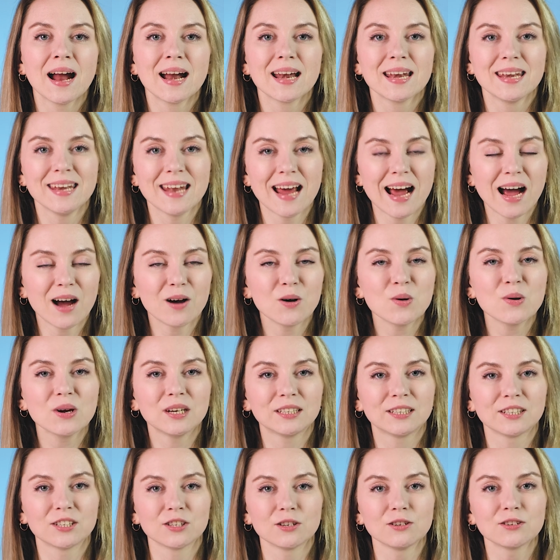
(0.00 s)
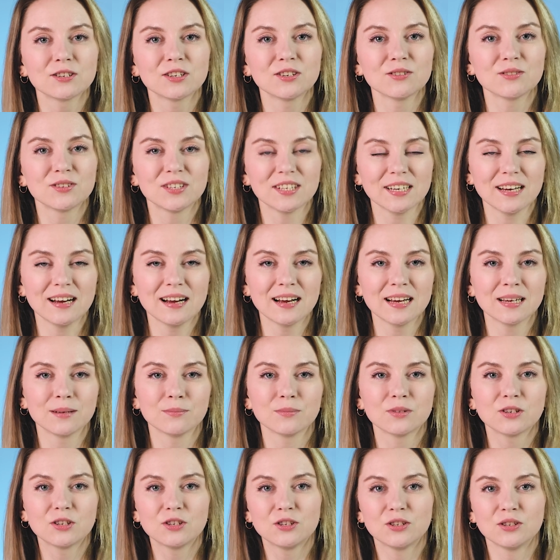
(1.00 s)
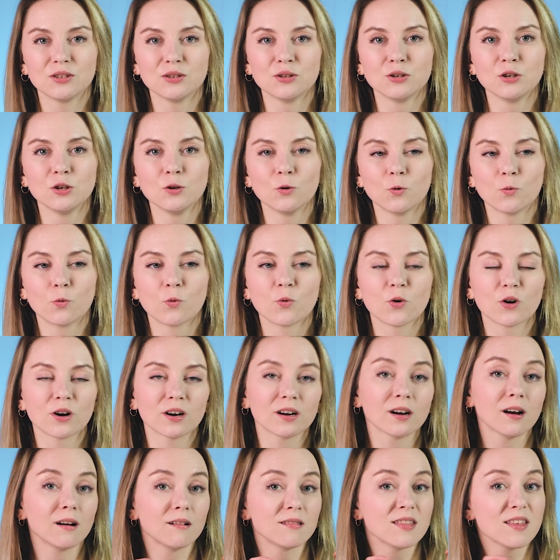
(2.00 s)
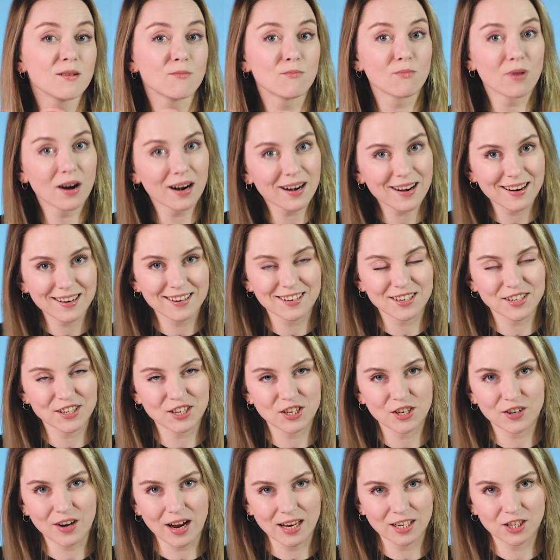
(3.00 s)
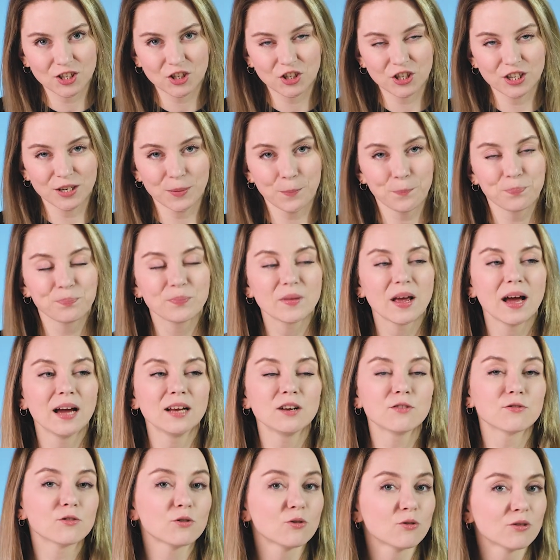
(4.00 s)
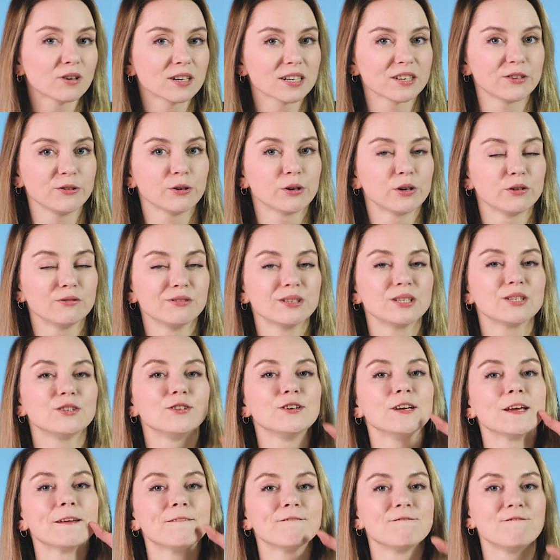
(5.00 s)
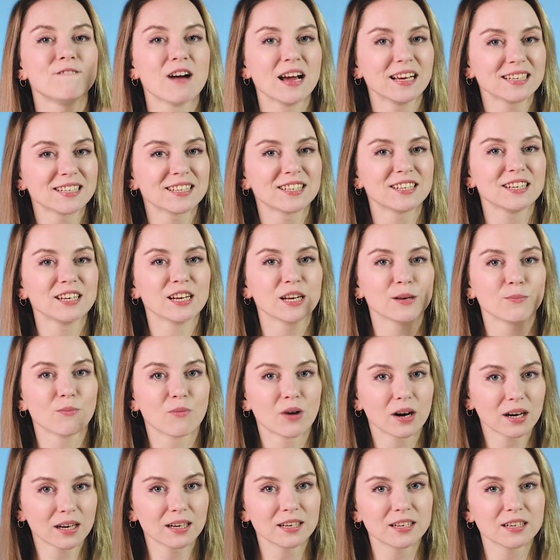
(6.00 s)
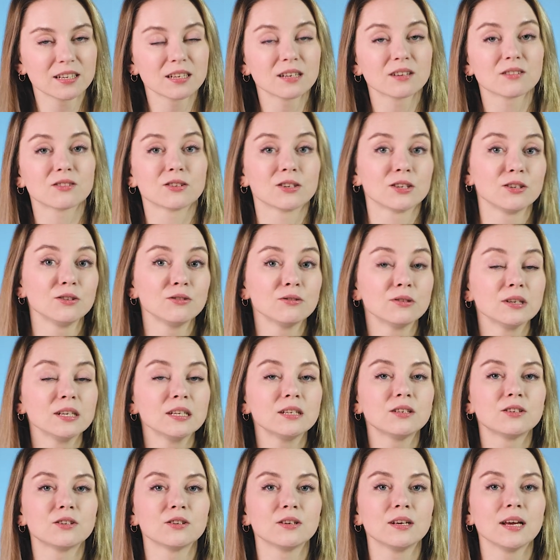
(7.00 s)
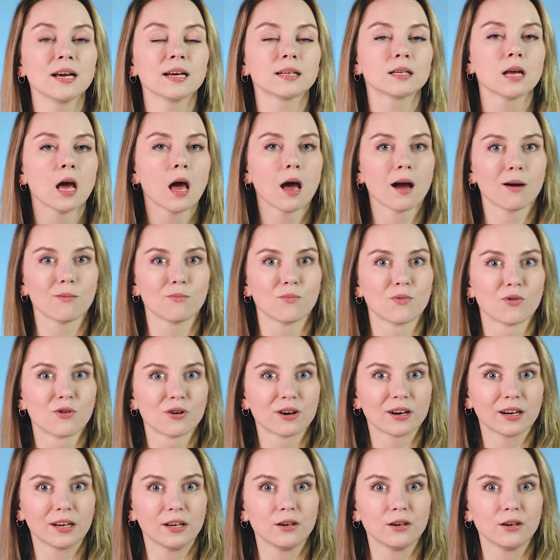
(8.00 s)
Now it is also time to work on the marketing strategy. And of course, you're going to invest in marketing because you need to get more